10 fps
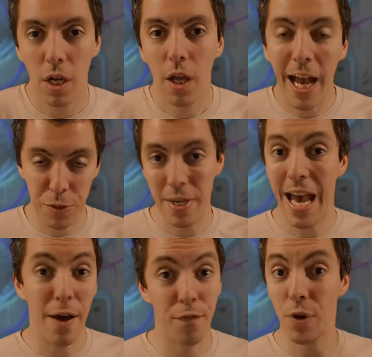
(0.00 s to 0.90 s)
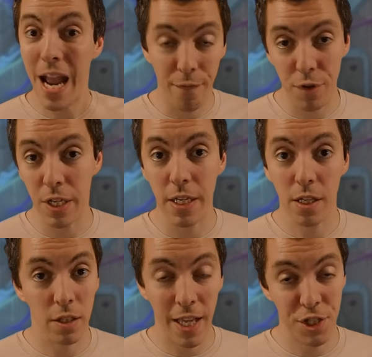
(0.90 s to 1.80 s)
as we have for every
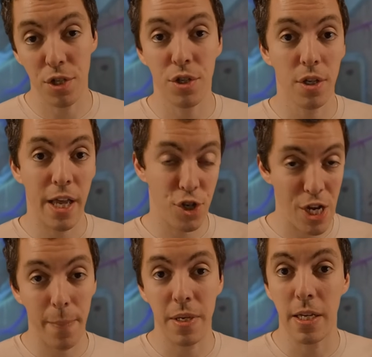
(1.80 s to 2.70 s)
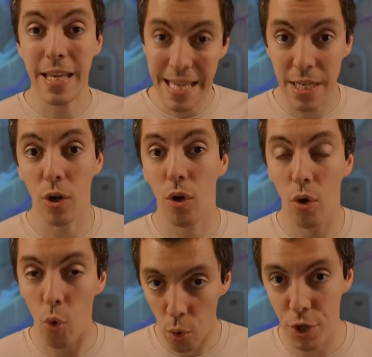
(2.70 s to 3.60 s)
legend and champion in
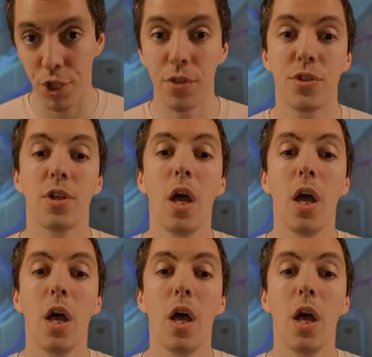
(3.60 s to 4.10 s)
Origins.